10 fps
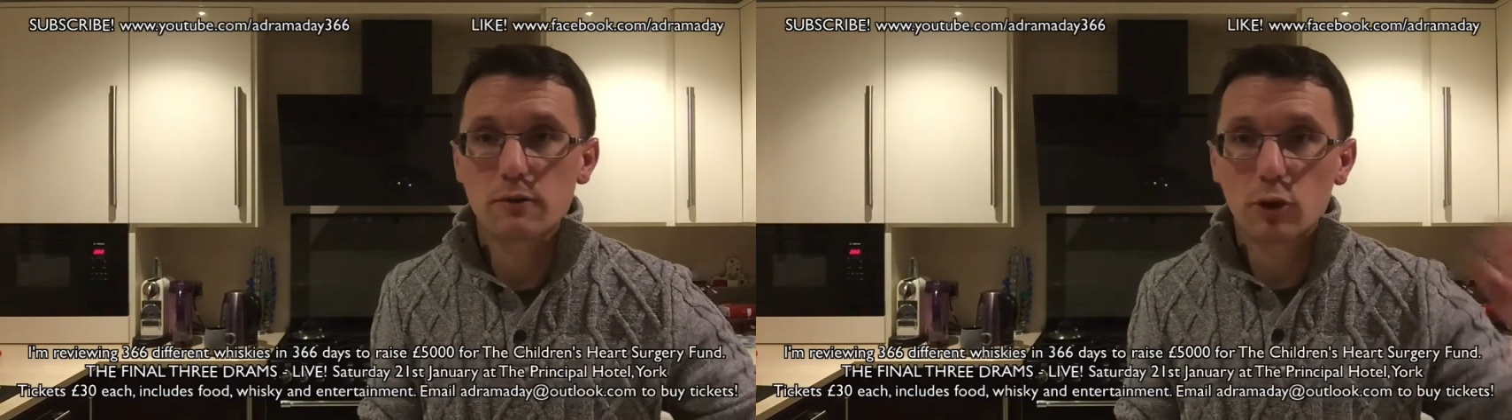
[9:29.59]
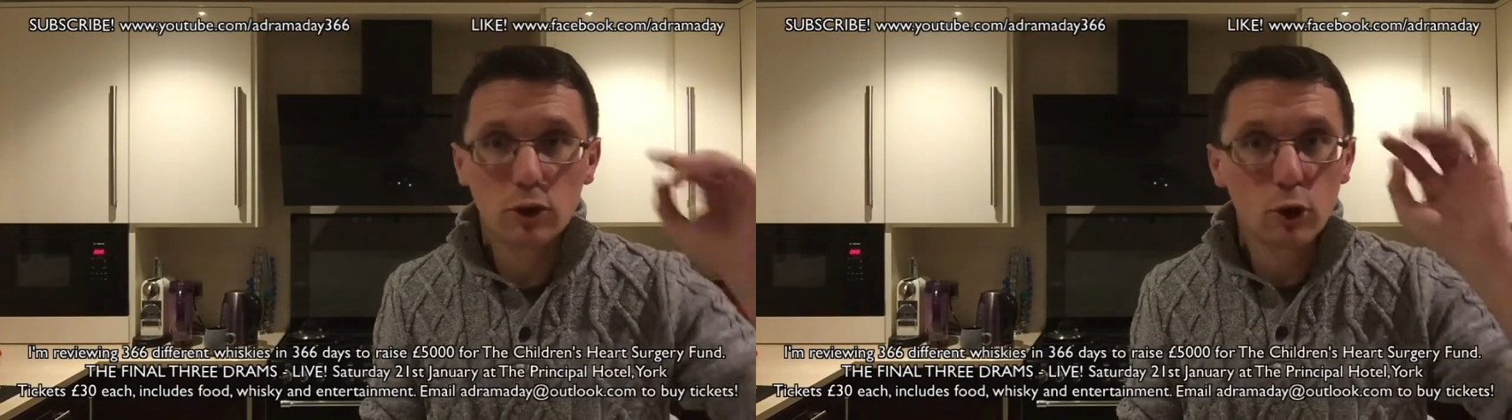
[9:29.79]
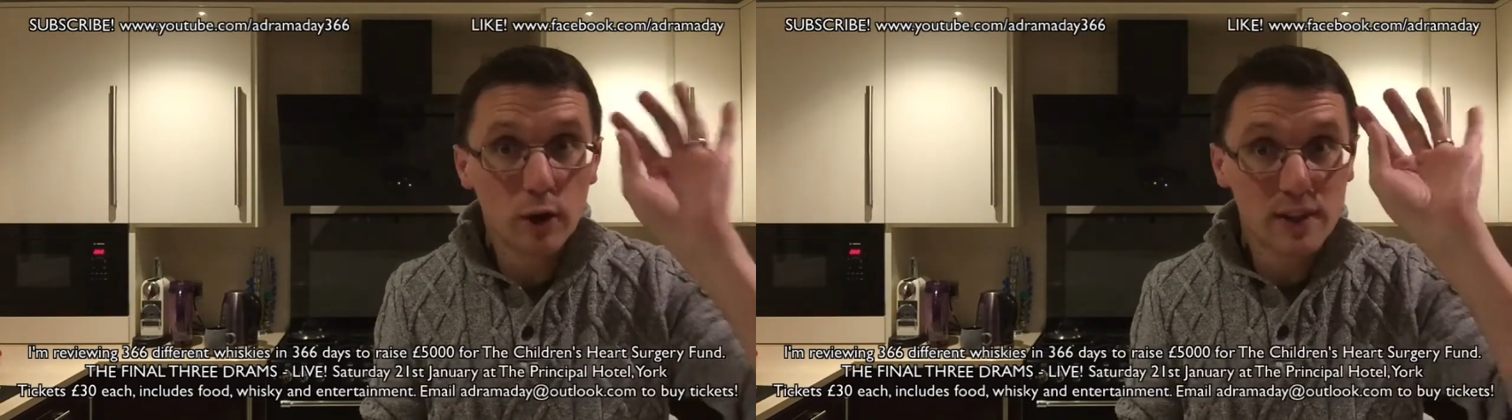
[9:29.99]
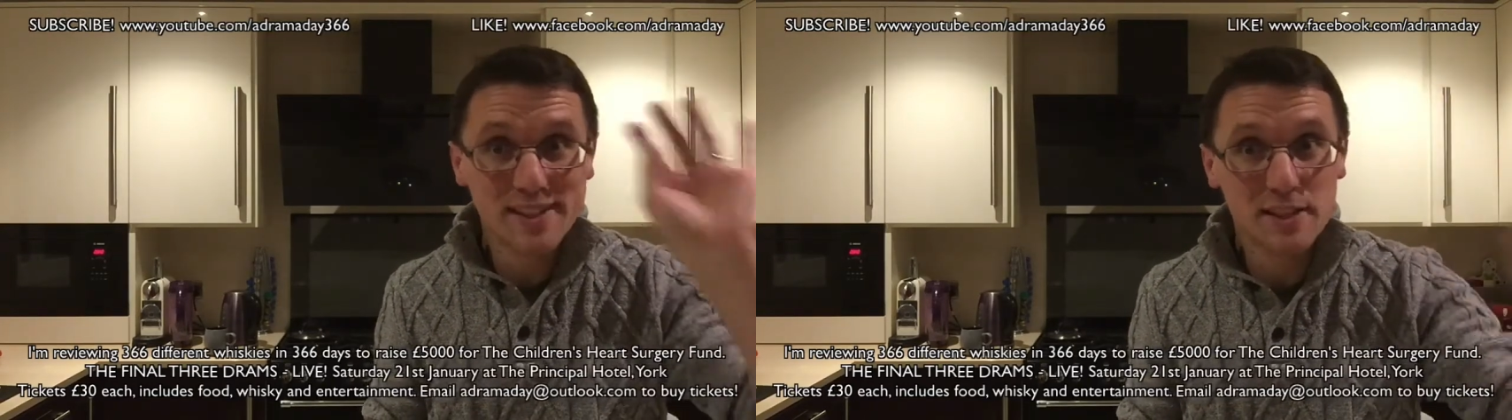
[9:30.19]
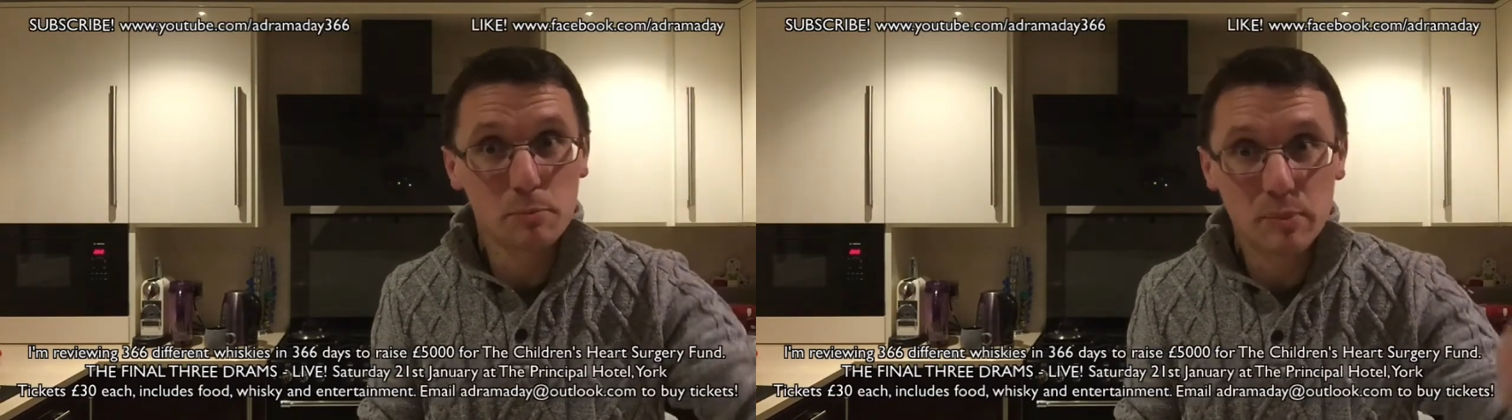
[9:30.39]
You've got to look at
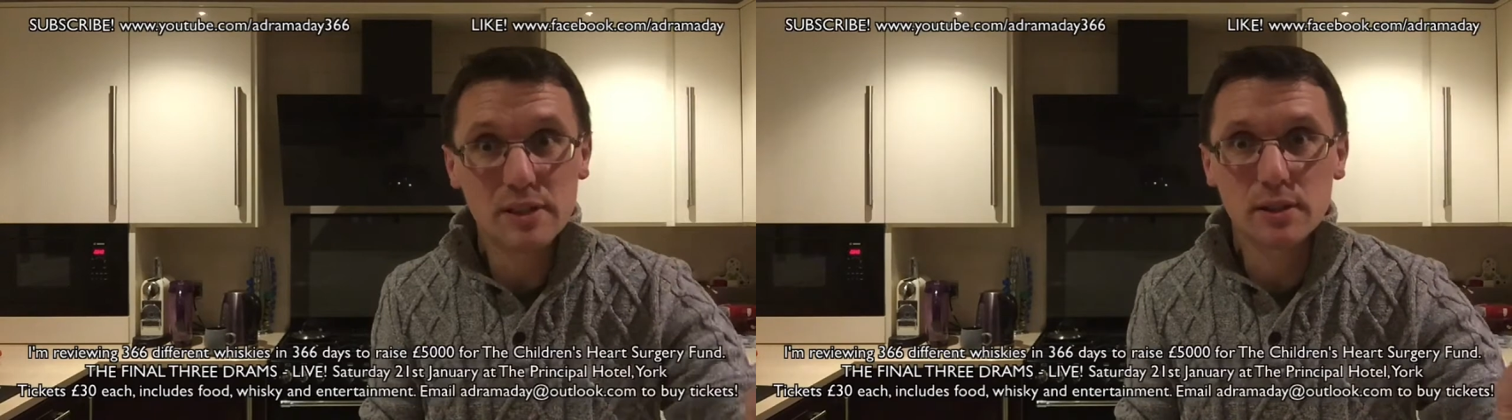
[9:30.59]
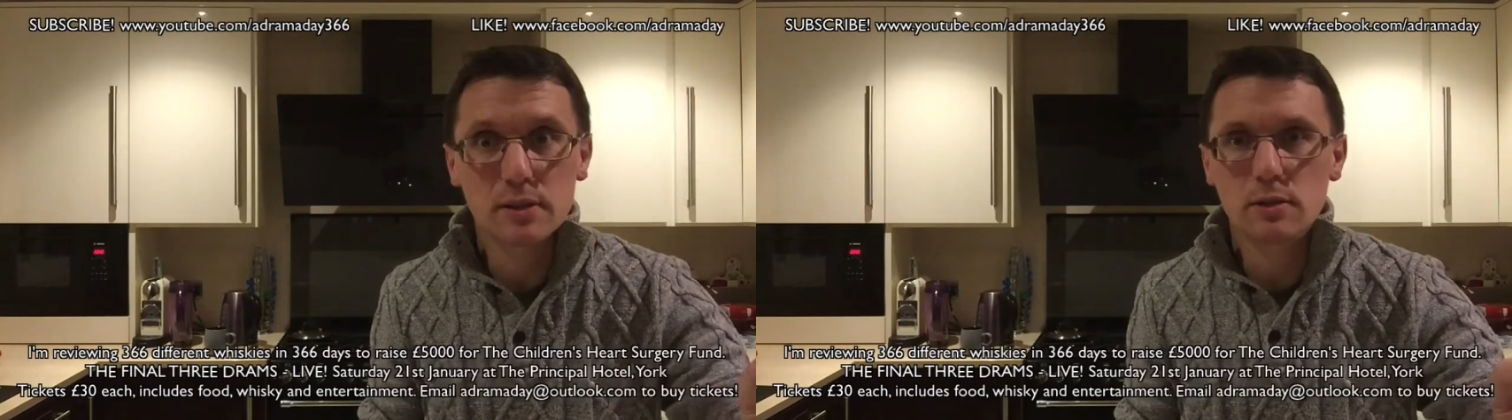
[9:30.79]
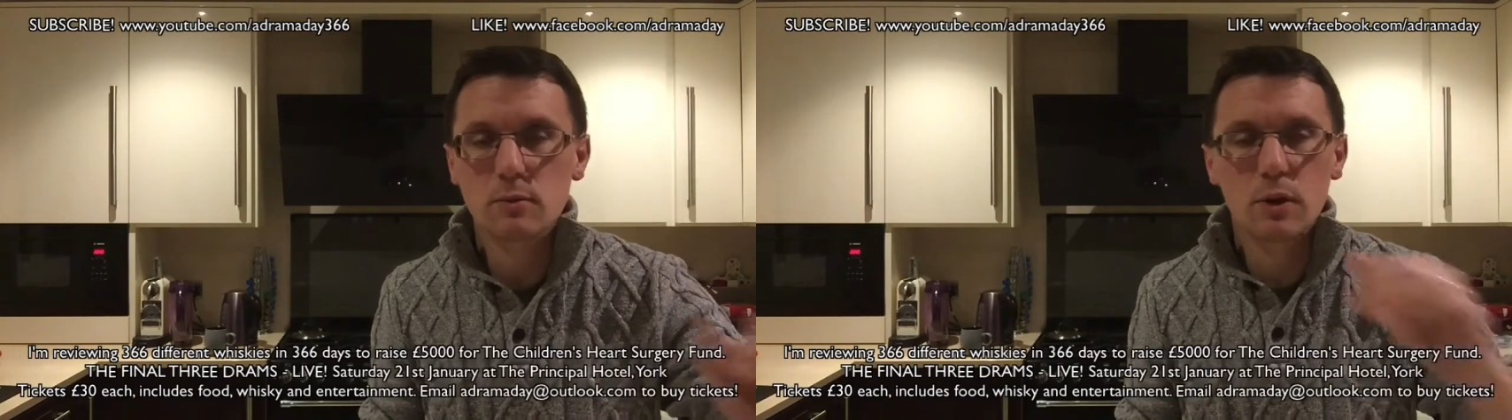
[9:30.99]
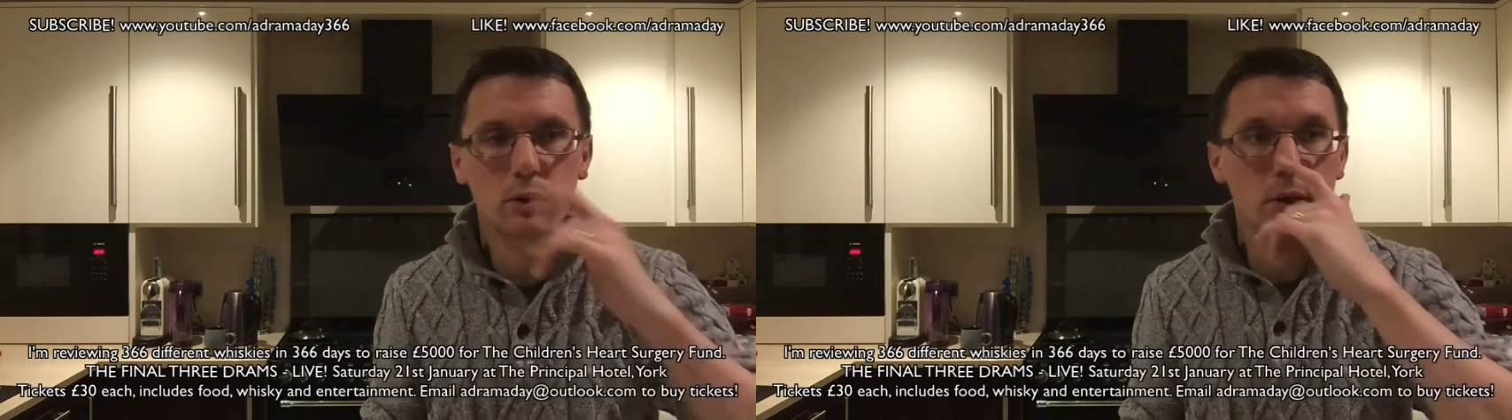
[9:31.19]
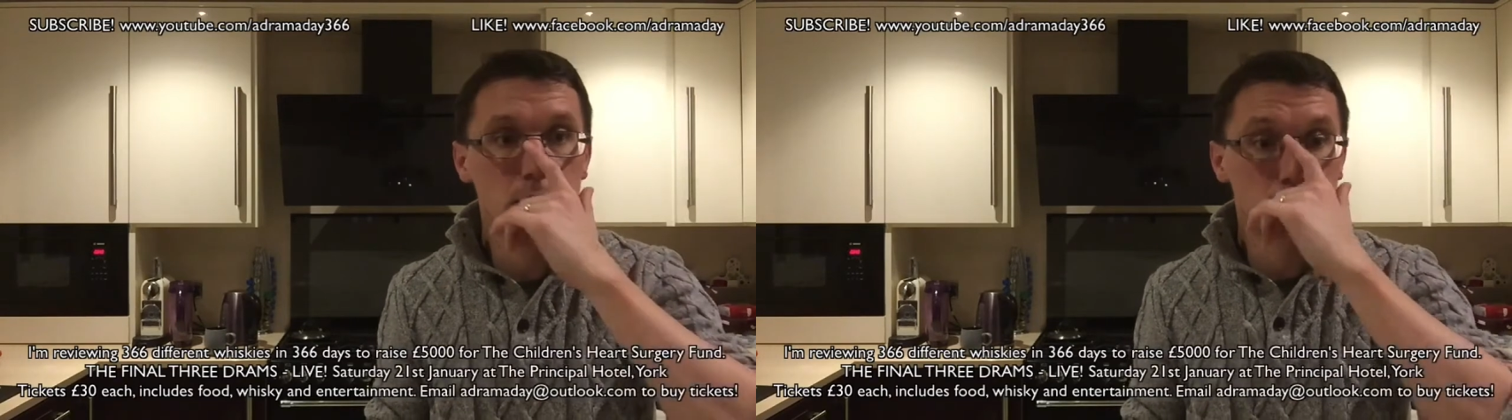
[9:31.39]
this as a business as
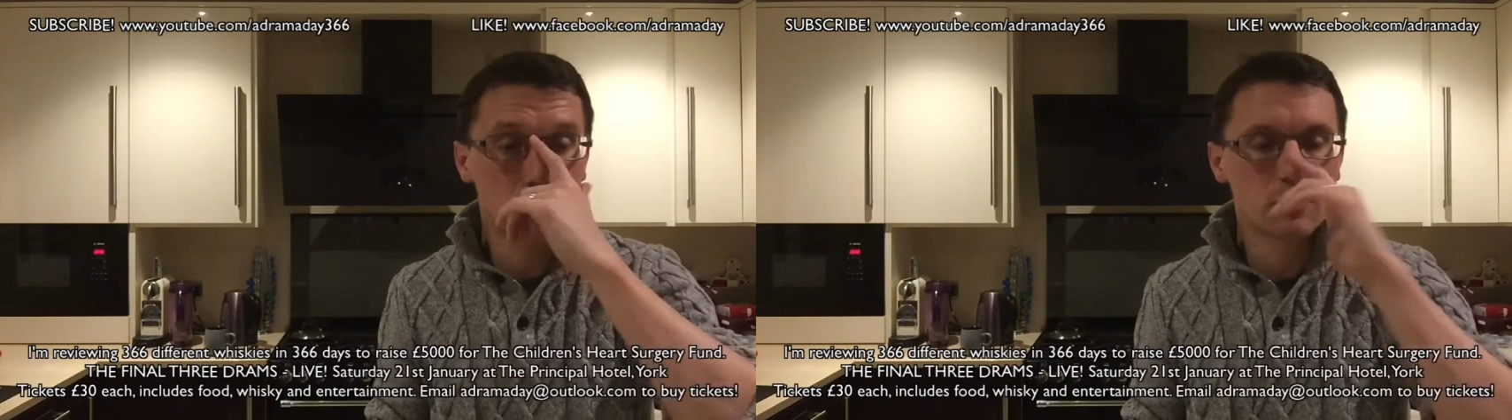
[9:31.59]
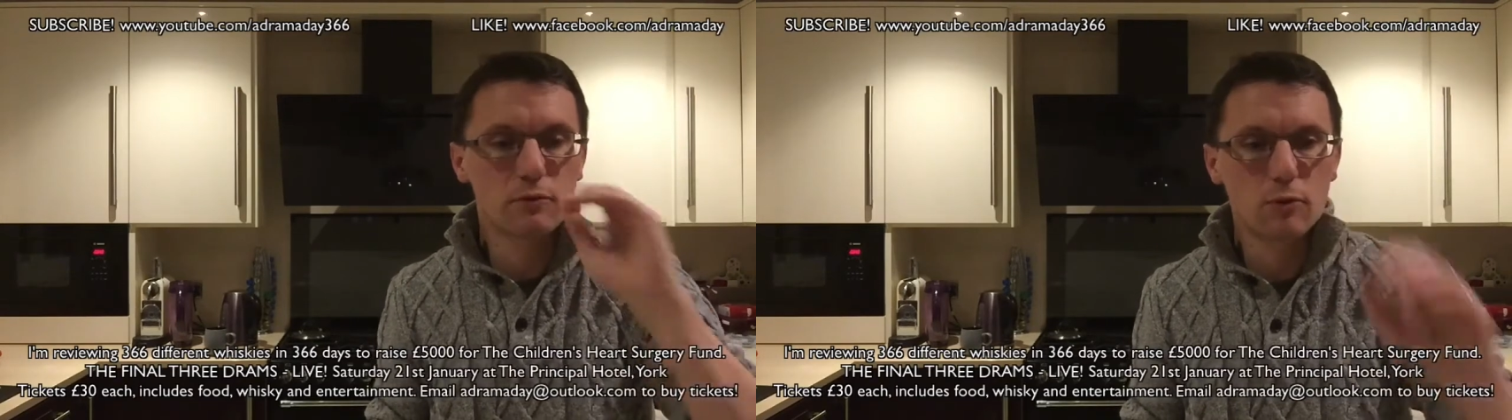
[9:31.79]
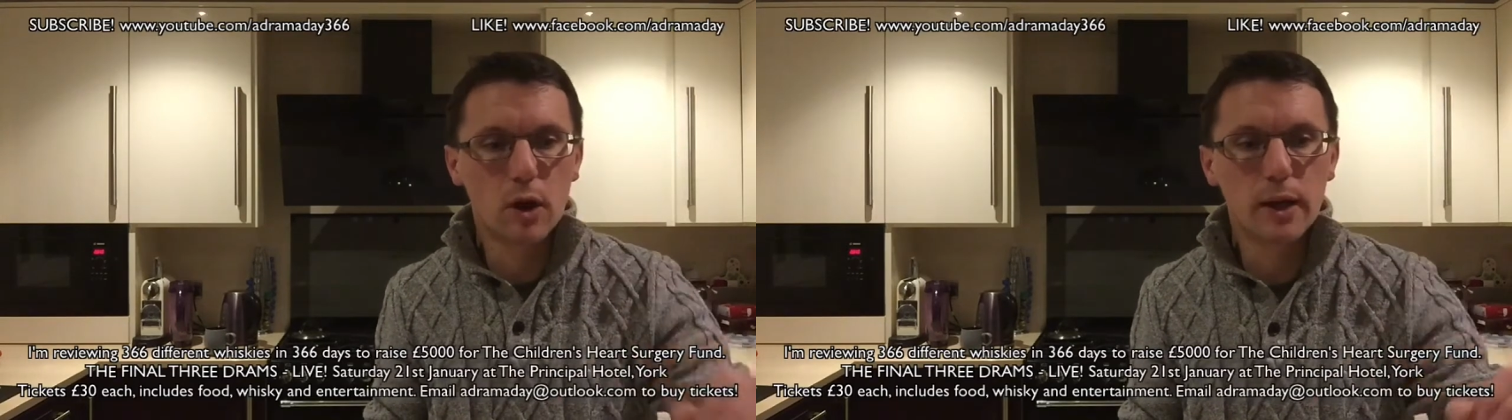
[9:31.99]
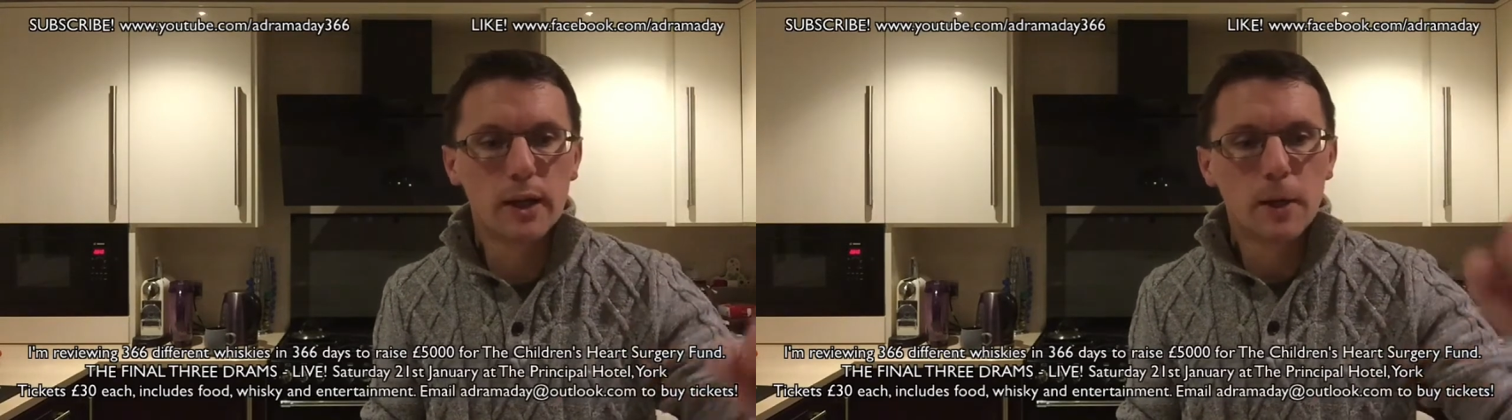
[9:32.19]
well, in terms of, right,